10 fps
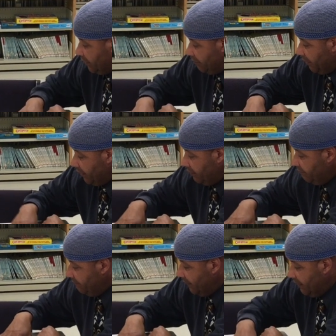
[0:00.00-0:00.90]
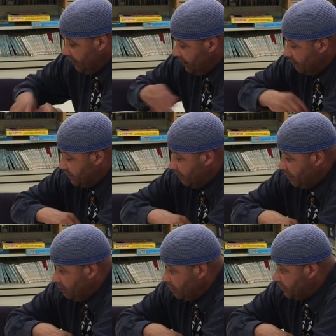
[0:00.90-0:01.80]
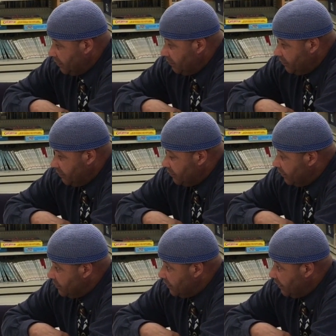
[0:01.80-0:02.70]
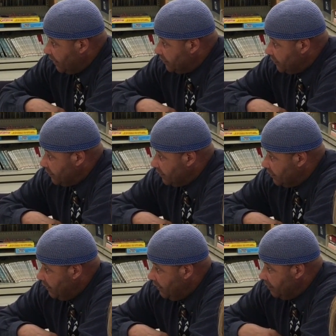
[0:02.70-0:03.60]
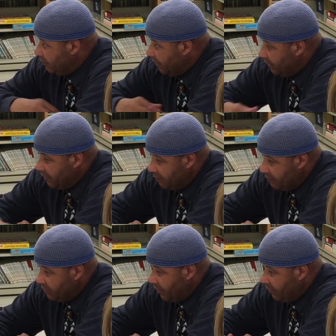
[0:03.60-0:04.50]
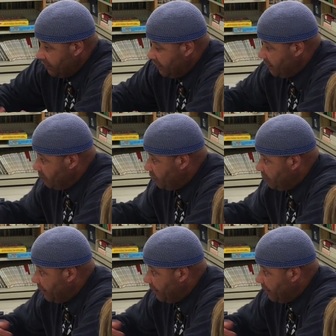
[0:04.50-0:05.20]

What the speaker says: he may, some of the books that he was interested in last year may get him started again moving